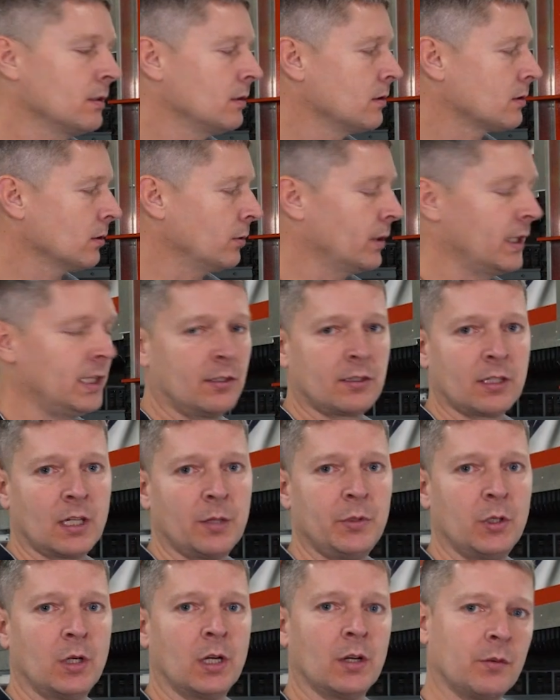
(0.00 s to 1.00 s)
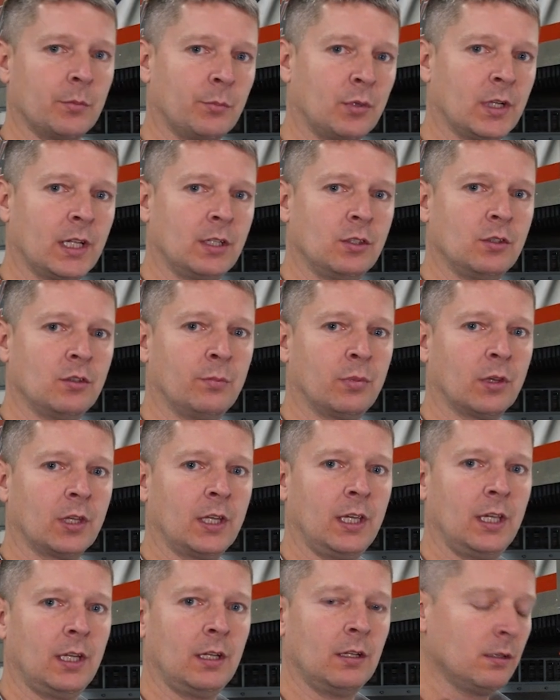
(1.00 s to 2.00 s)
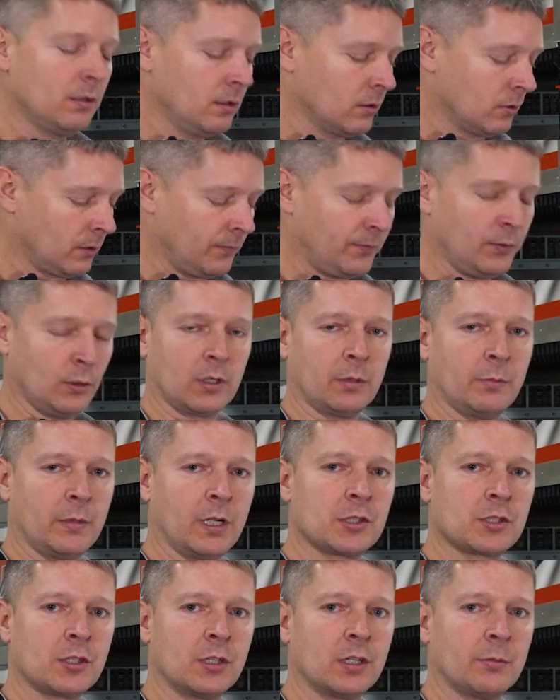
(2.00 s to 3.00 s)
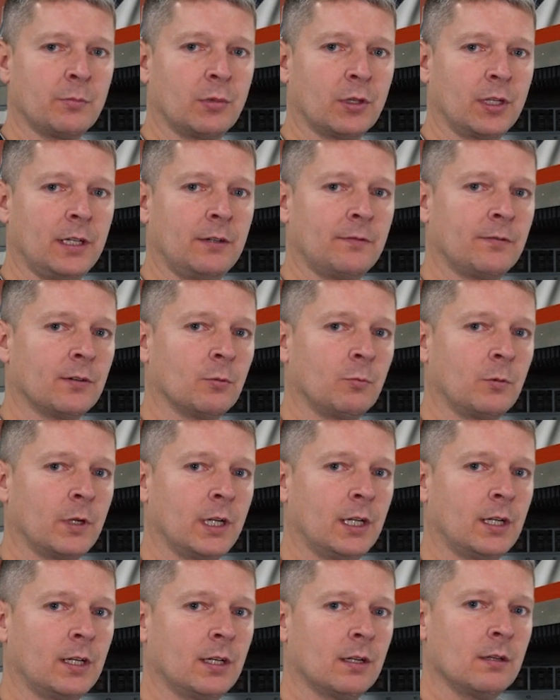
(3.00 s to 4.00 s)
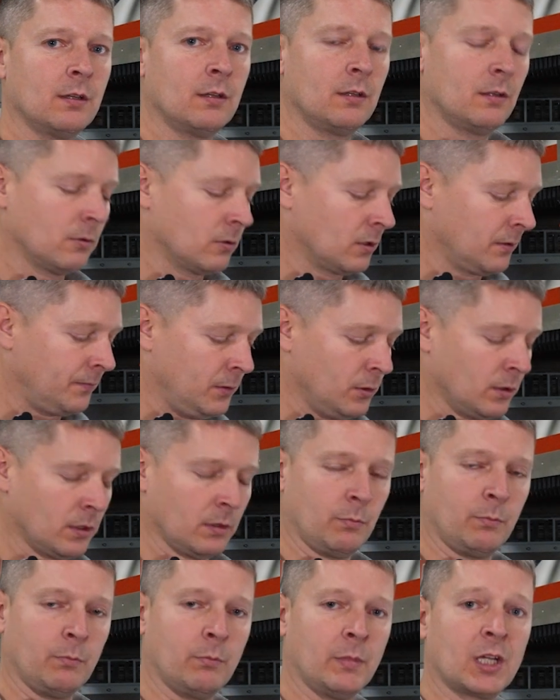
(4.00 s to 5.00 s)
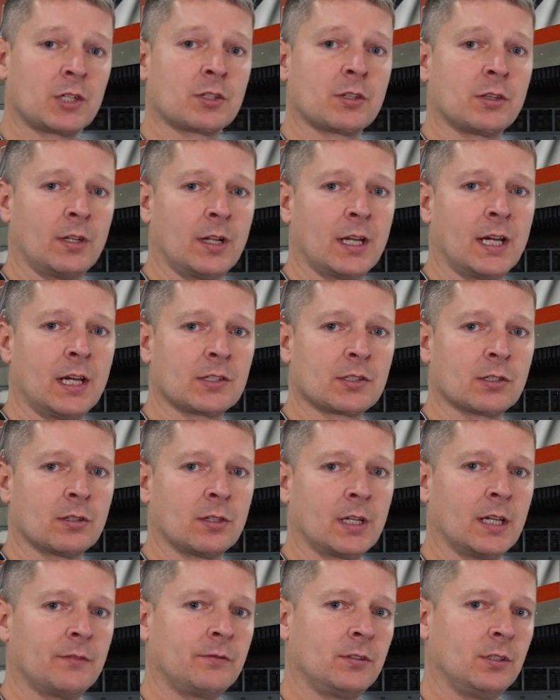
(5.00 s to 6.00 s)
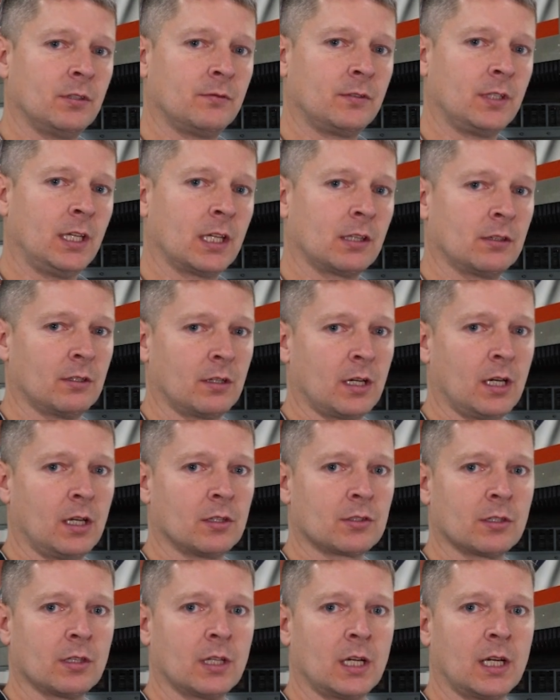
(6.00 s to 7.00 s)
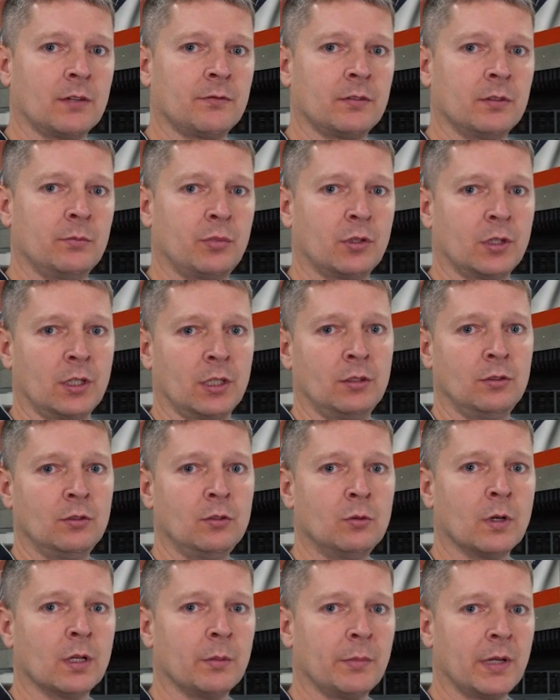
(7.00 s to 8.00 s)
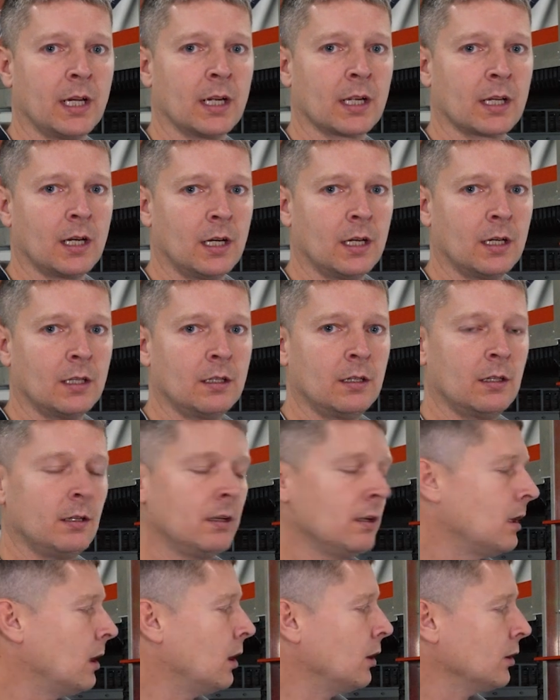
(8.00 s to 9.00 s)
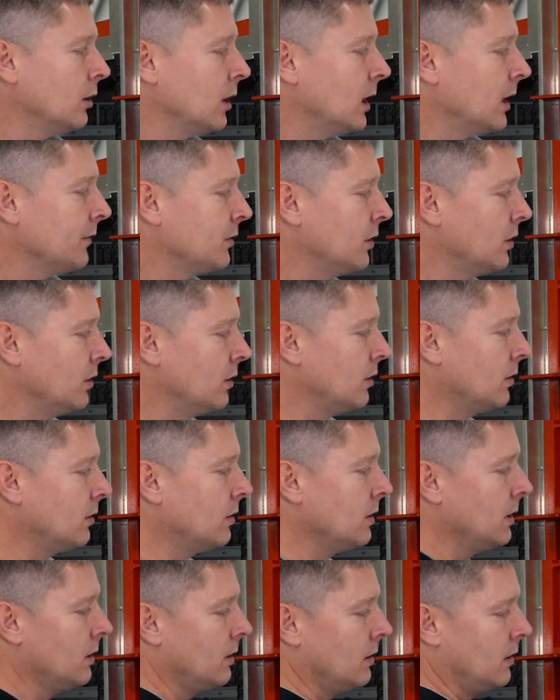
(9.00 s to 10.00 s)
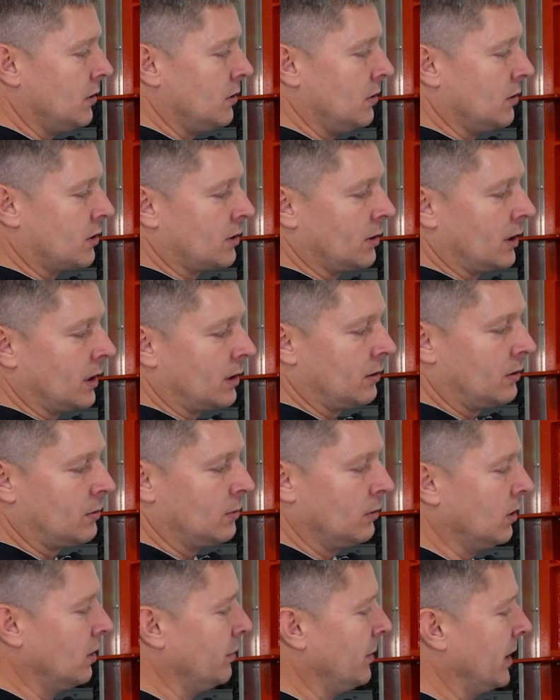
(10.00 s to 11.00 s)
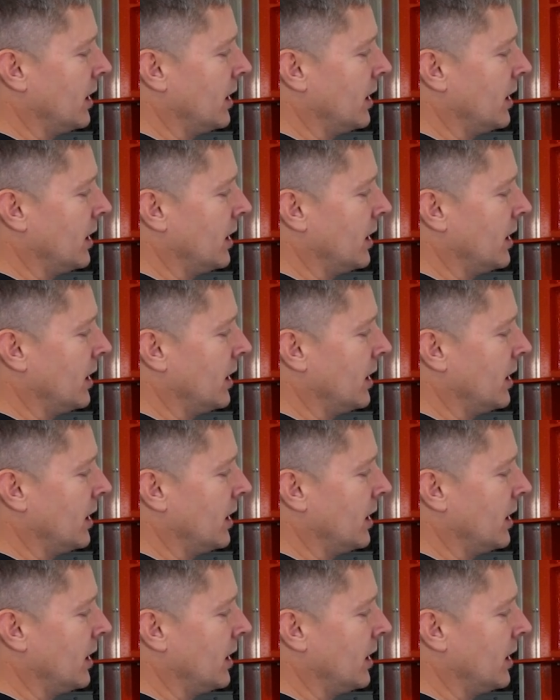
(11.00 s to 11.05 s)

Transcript: So anytime you have a brand new blade, or if you wanna measure your blade for wear, or if you wanna measure the nozzle after you've taken the nozzle off and putting a new one back on, all you have to do is you select the tool to